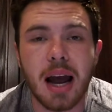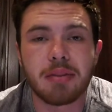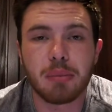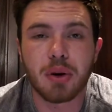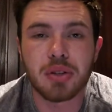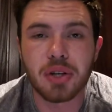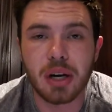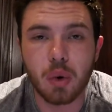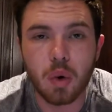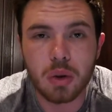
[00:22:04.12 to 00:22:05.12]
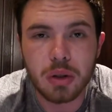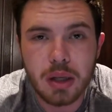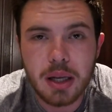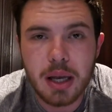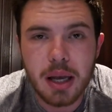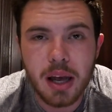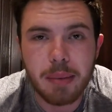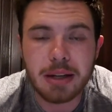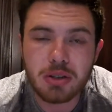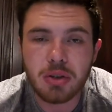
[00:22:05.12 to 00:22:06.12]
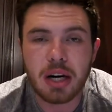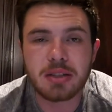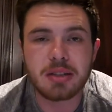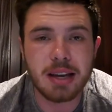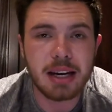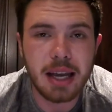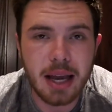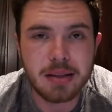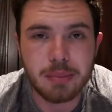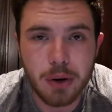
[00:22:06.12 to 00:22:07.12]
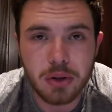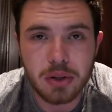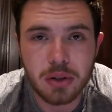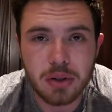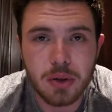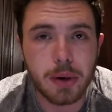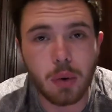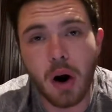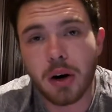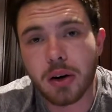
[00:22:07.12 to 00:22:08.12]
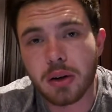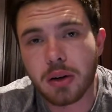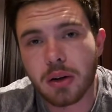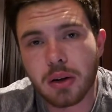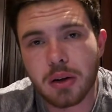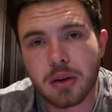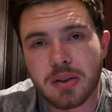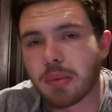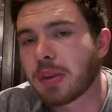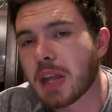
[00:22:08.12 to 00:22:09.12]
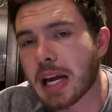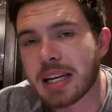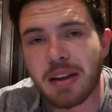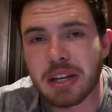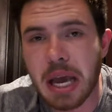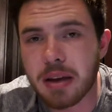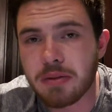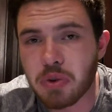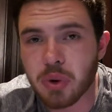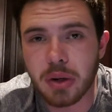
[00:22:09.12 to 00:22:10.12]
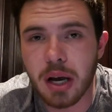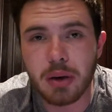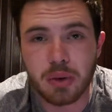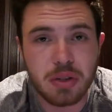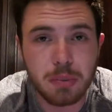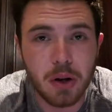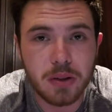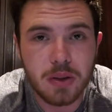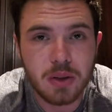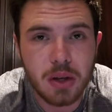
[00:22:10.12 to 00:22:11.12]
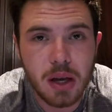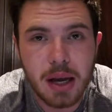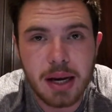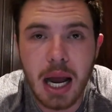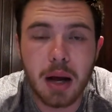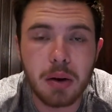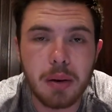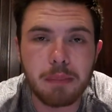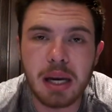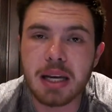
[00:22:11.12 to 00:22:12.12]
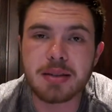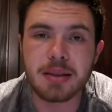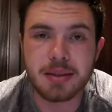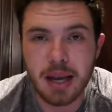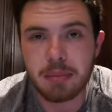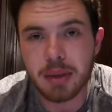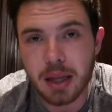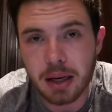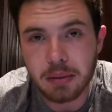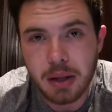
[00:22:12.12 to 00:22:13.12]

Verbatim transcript: have emotion at all. Imagine trying to dedicate emotion to a rock, something that never gave you a response. Now, money is the same thing.